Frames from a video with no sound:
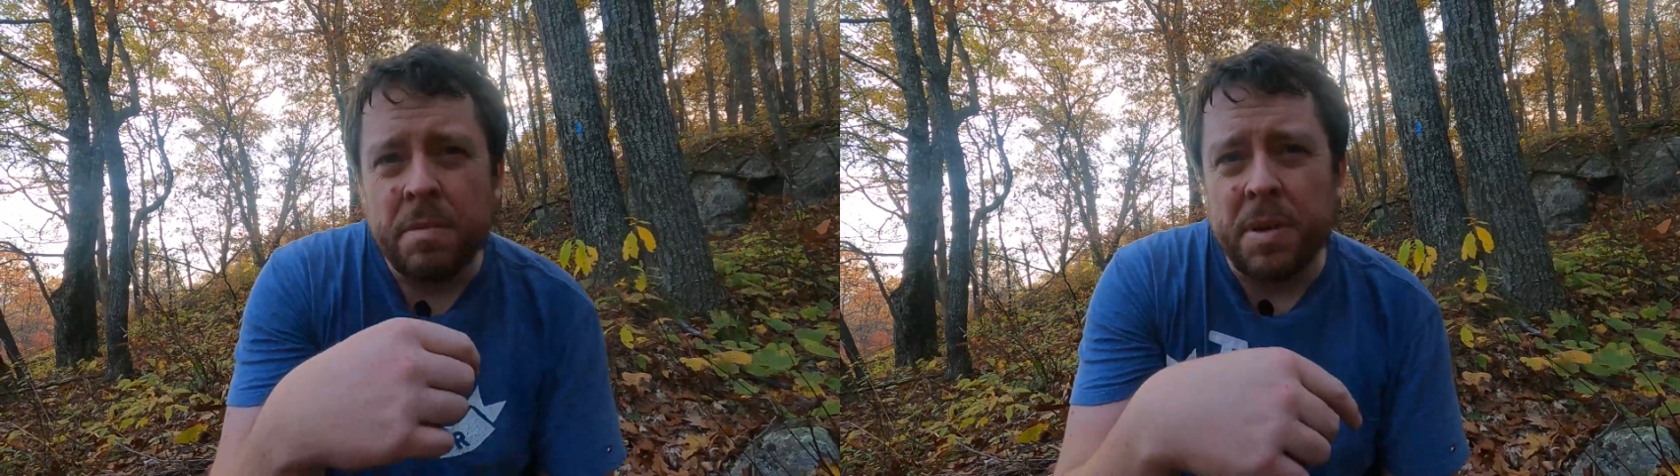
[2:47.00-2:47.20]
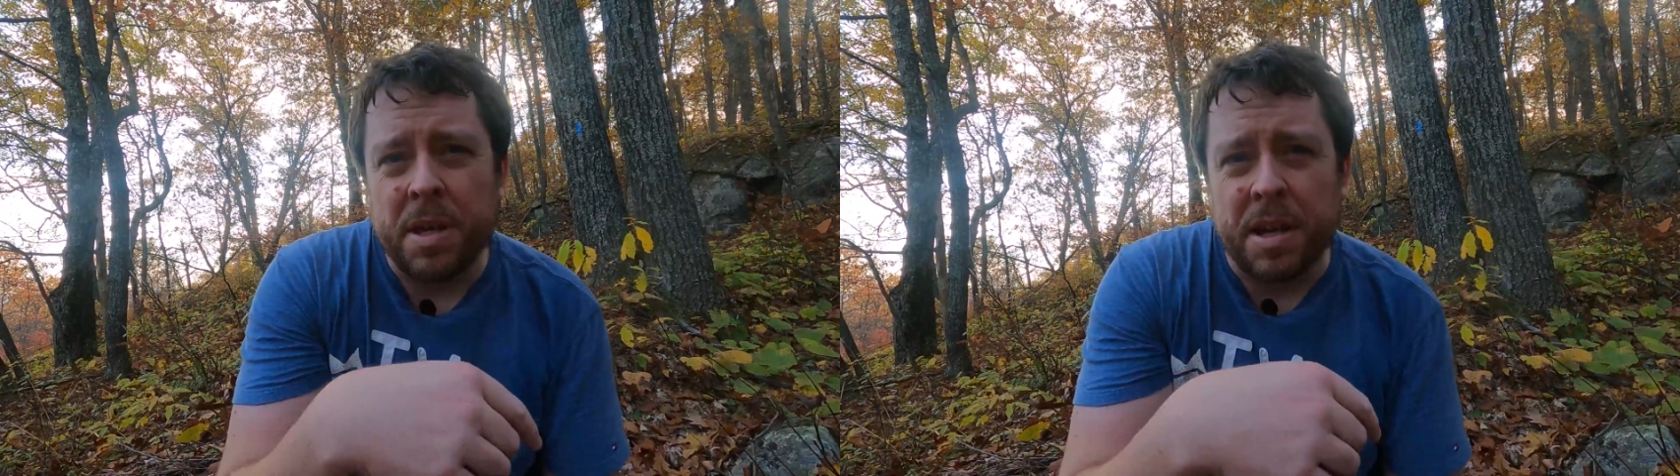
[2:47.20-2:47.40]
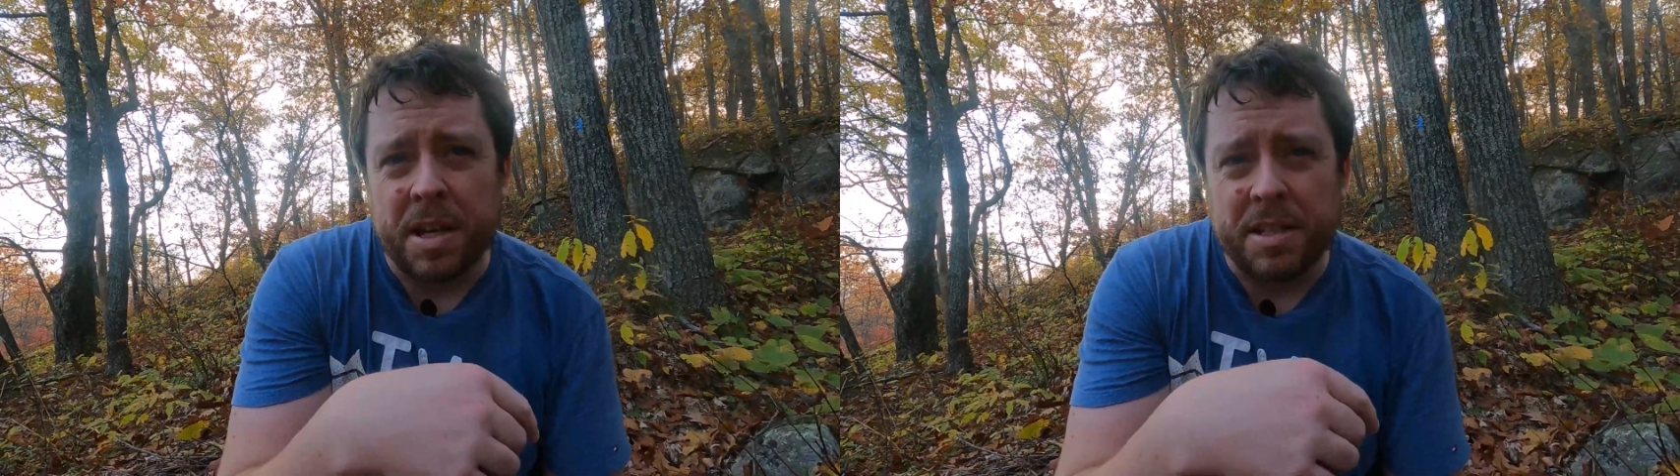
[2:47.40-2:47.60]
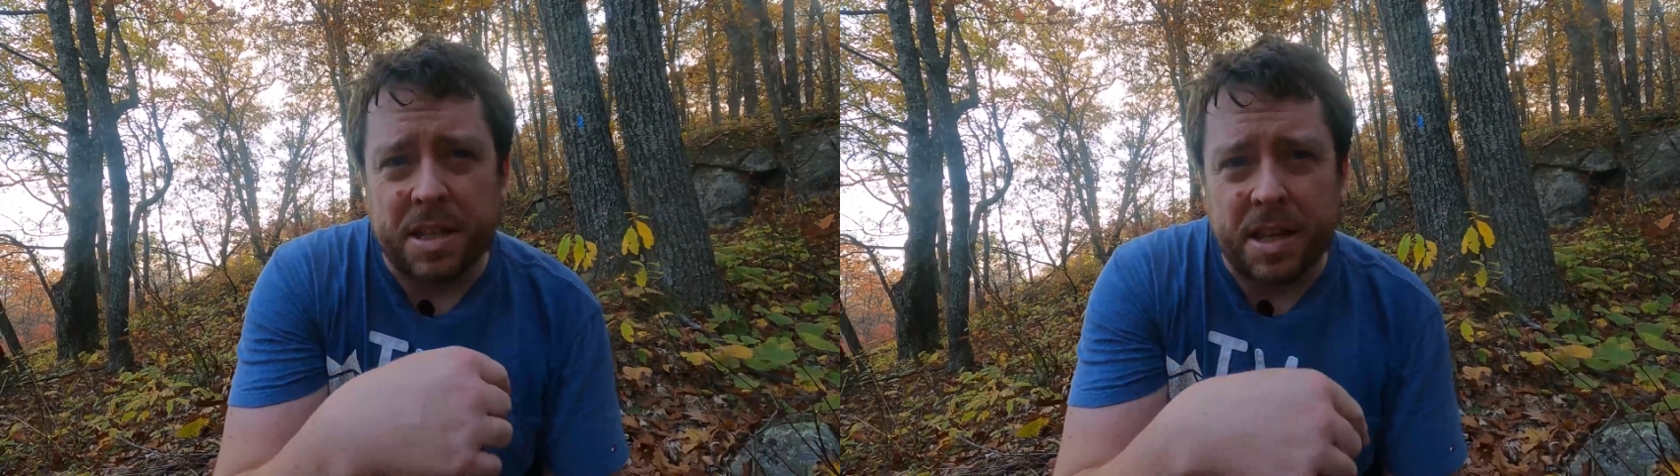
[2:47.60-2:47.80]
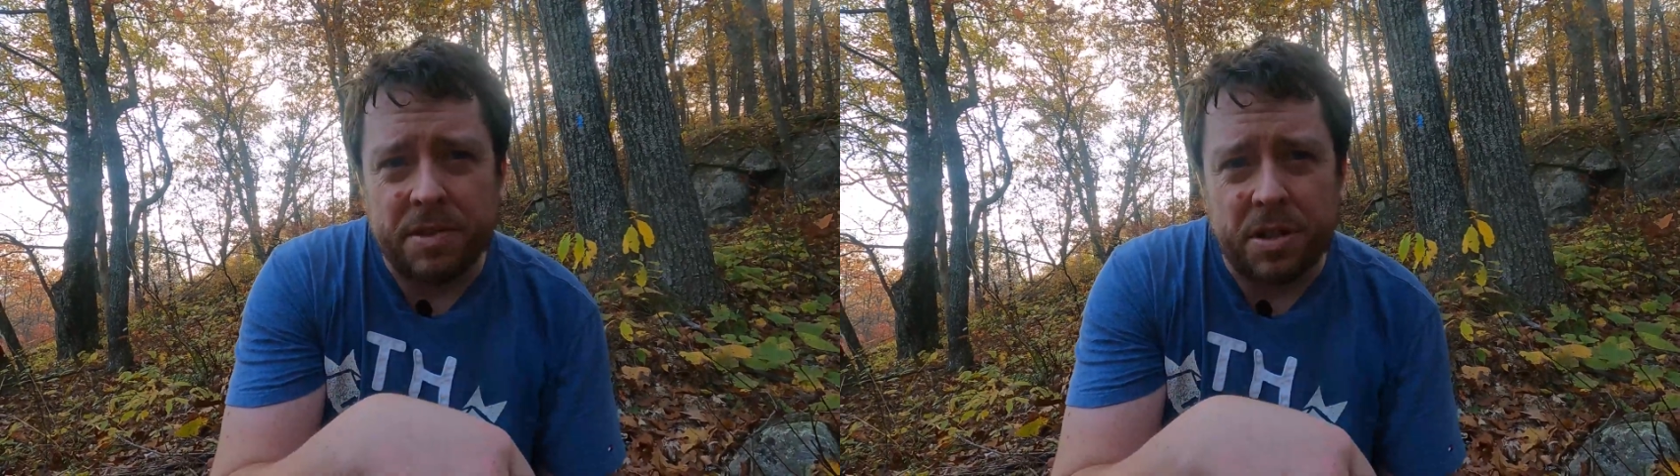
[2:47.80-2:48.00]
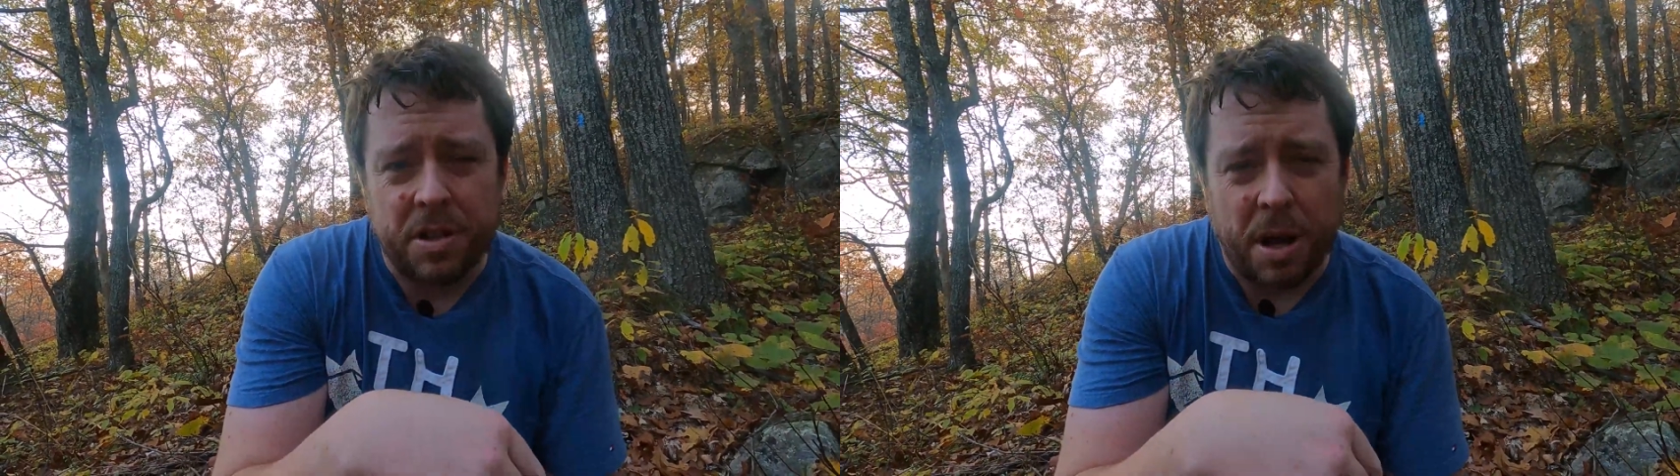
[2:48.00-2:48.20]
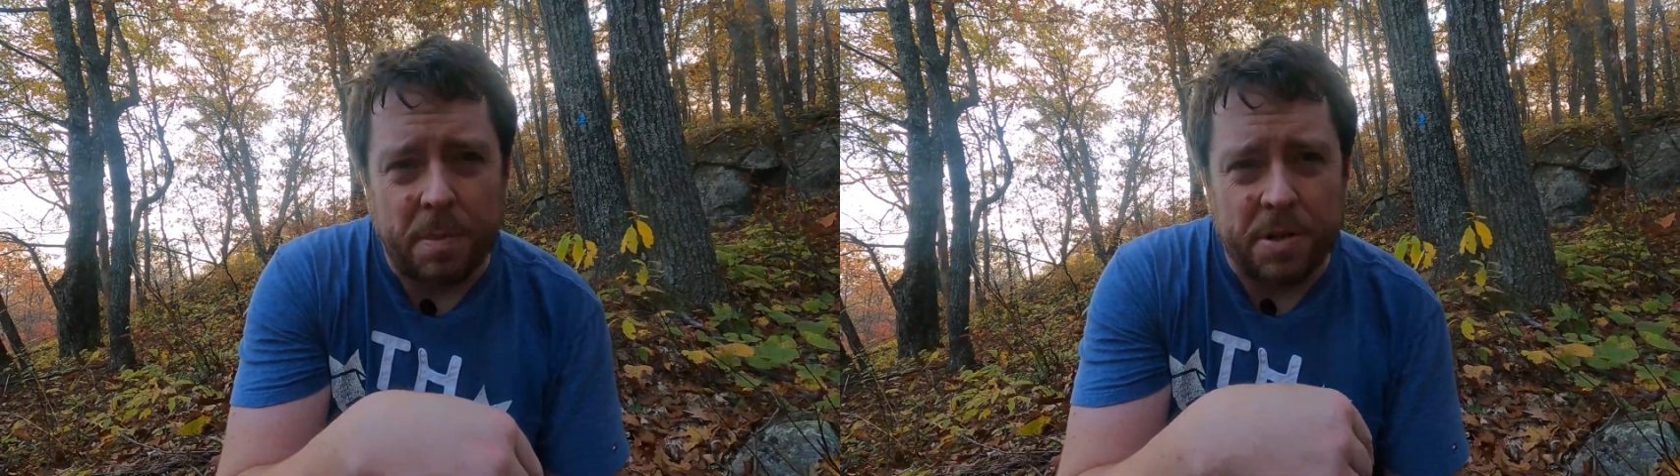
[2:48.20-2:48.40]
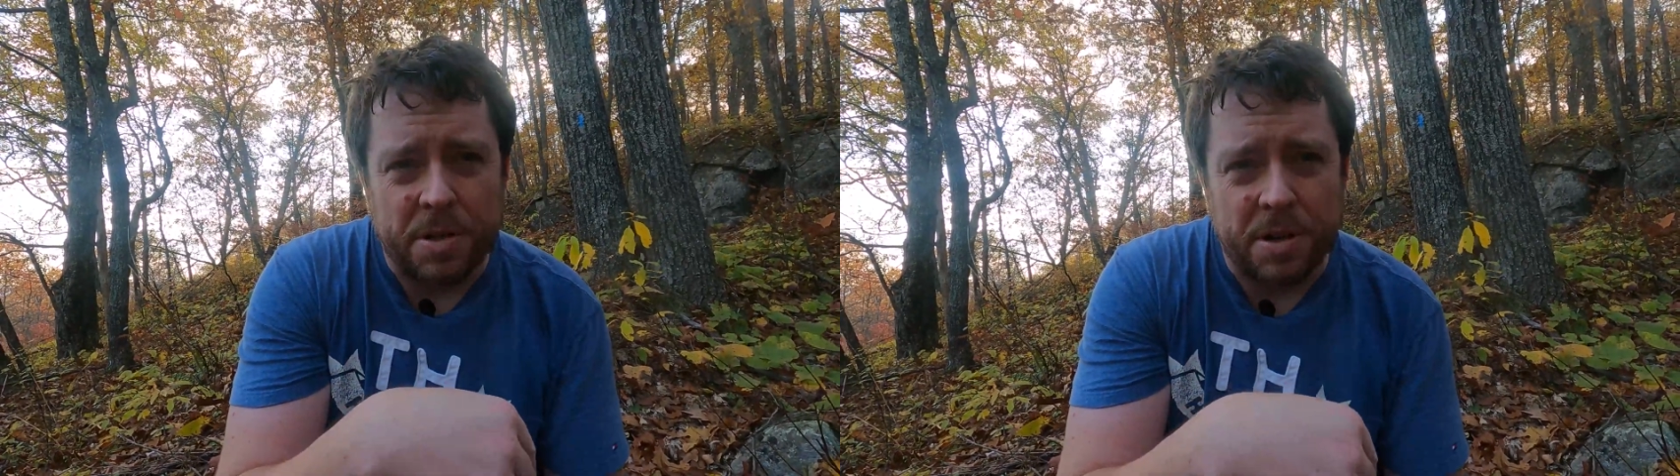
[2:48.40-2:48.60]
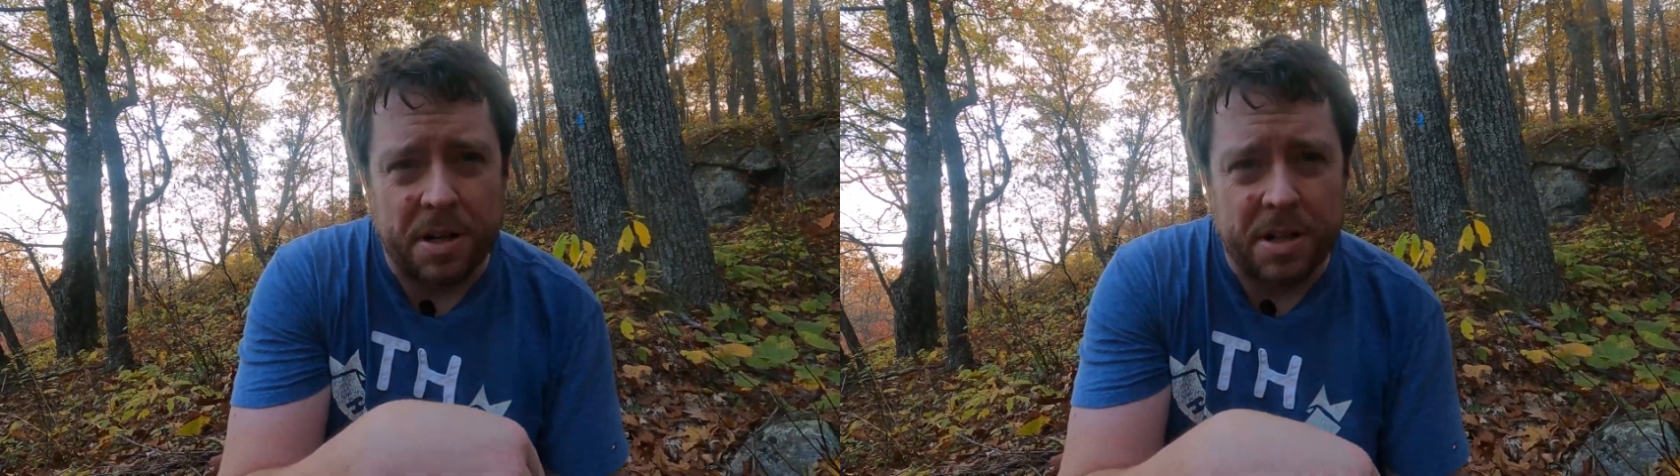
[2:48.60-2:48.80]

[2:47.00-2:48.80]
because it gives you the opportunity